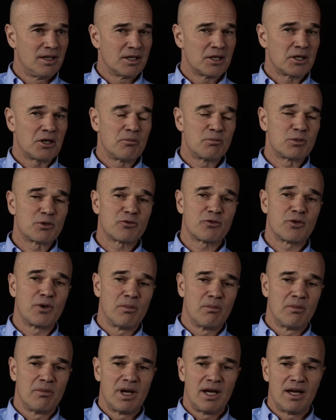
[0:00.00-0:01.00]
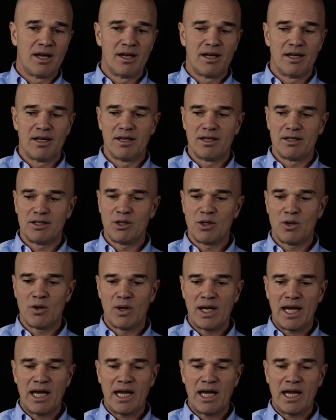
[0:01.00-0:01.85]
comes from, you know,